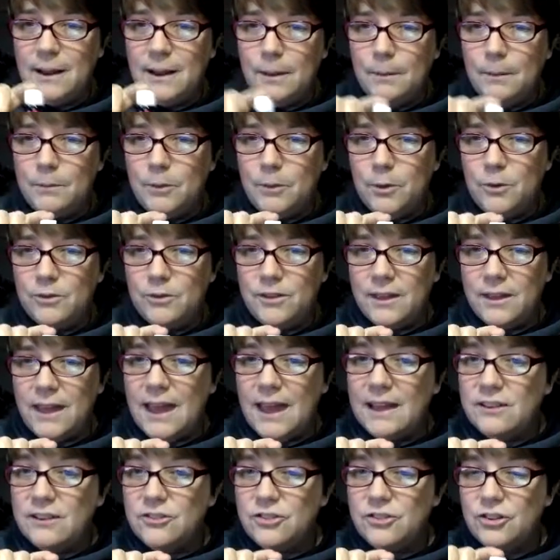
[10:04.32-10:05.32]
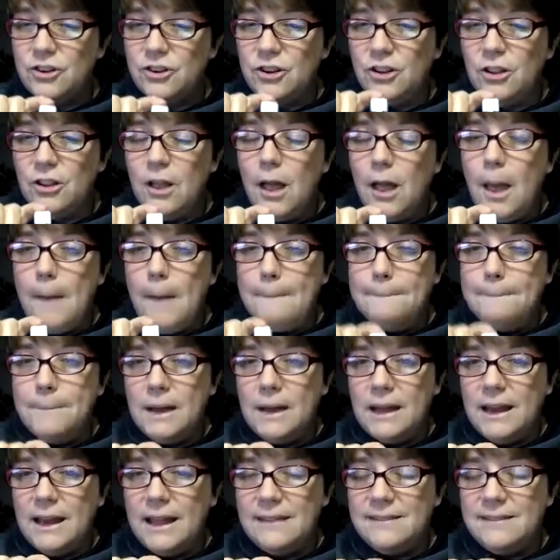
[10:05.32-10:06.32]
I'm using external,
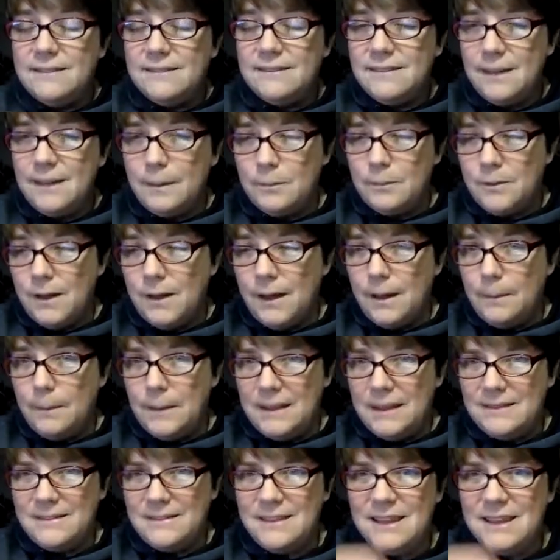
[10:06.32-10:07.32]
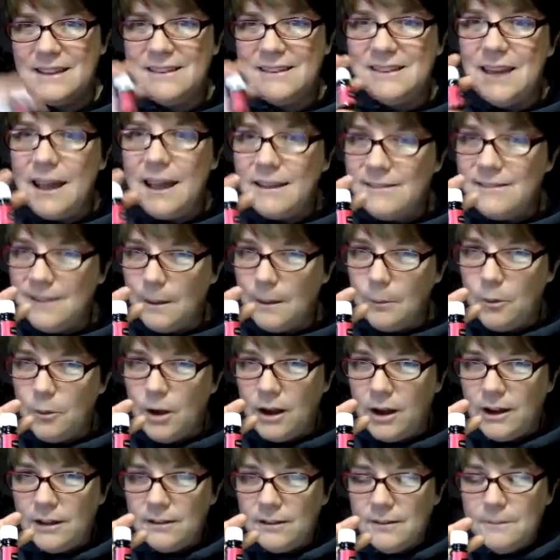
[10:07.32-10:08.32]
but at the same time, it's the exact same
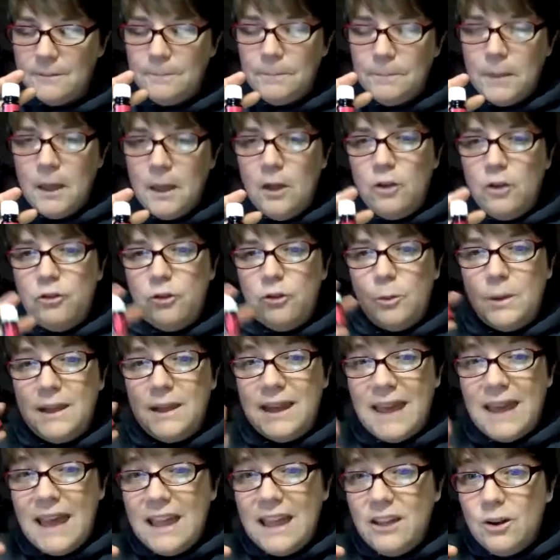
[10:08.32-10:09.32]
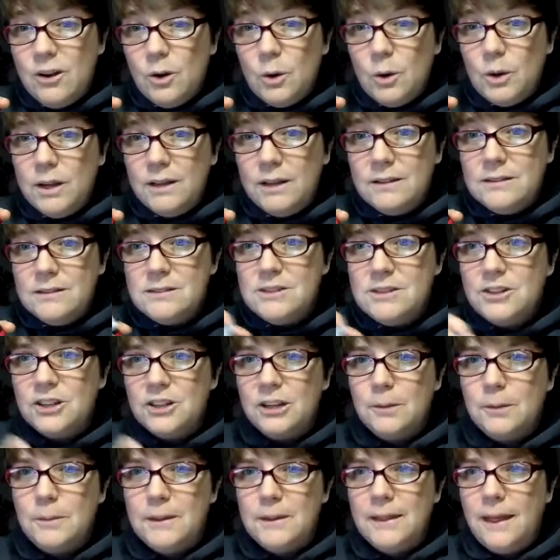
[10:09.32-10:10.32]
product. So when you get your oils, you're
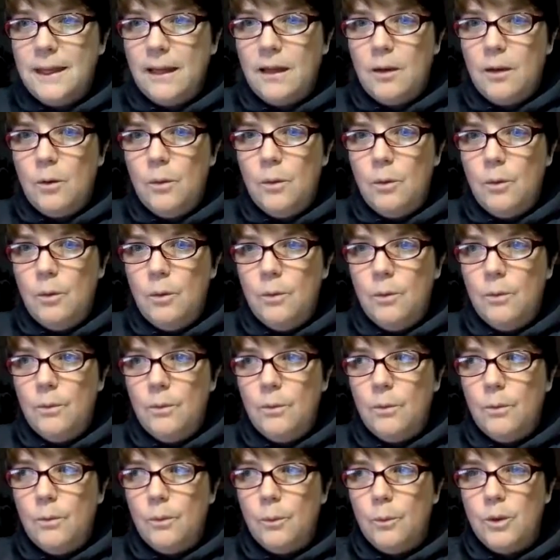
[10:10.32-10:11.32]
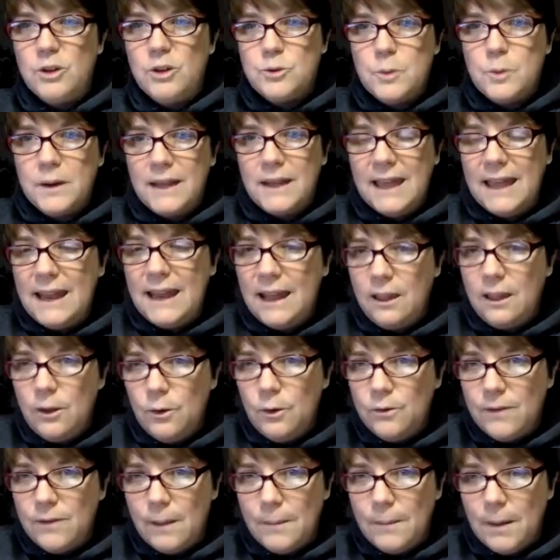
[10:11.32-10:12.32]
going to be like, which one can I
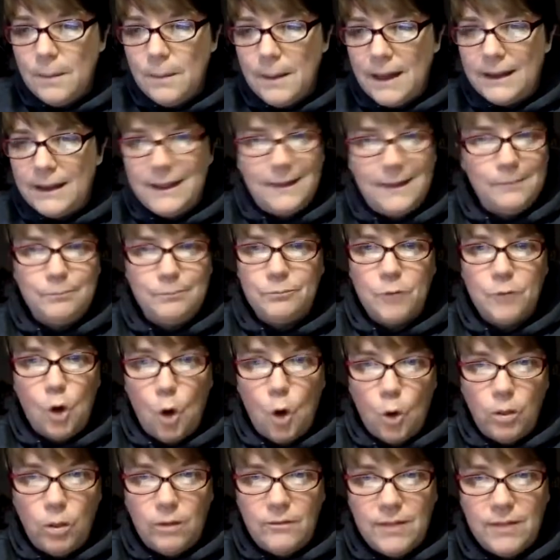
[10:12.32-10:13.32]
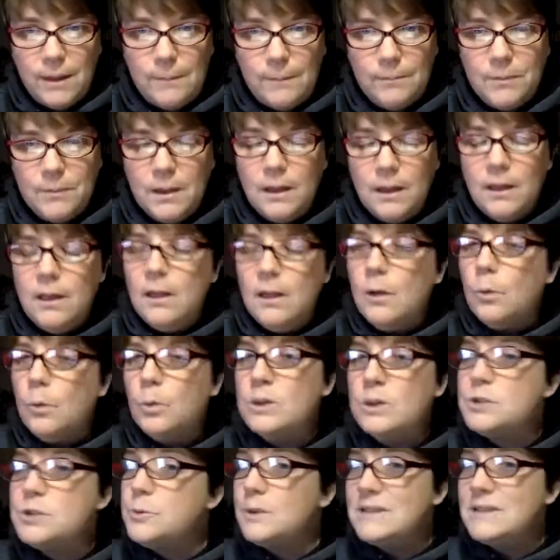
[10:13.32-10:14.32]
use on my body? All of them.
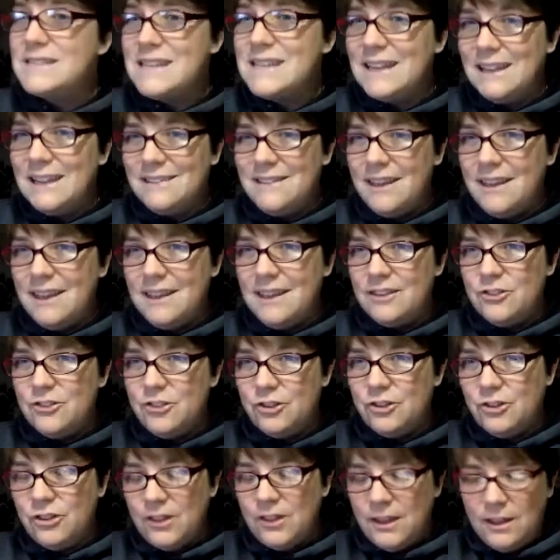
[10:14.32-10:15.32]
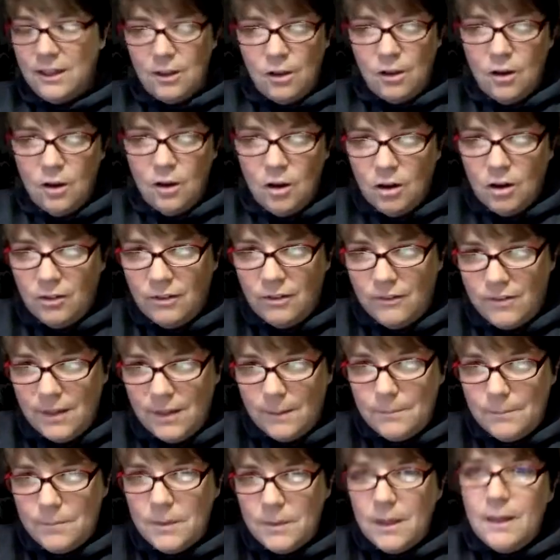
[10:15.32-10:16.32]
Which ones can I take internally? All of them.
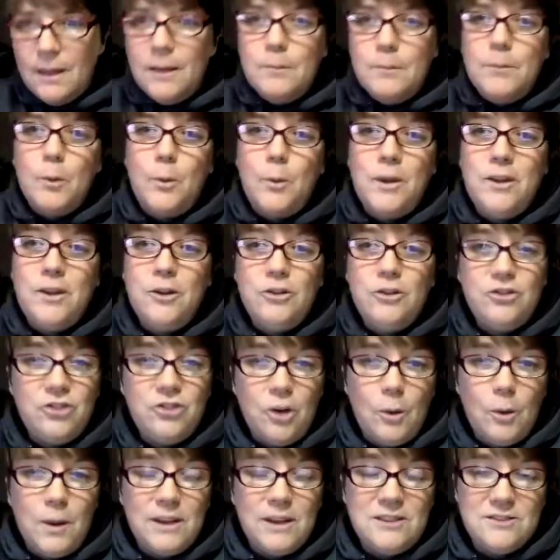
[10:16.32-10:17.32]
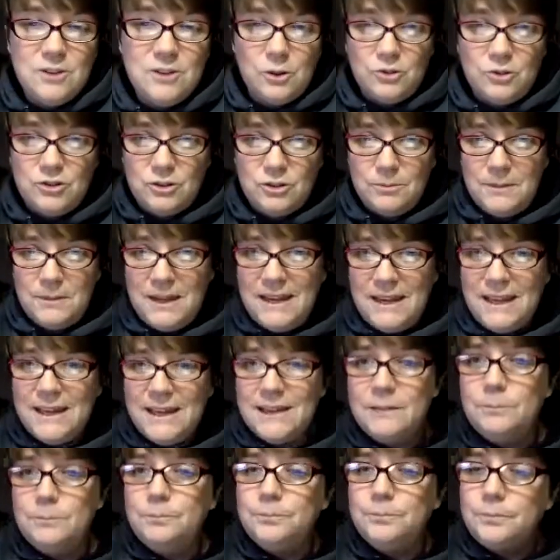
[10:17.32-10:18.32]
But when you show on social
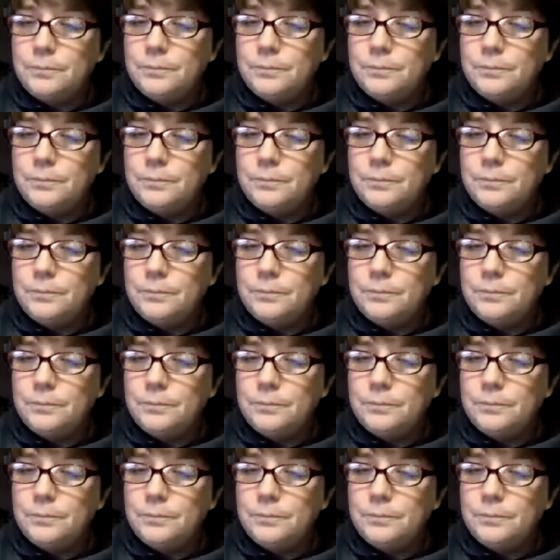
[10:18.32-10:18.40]
media,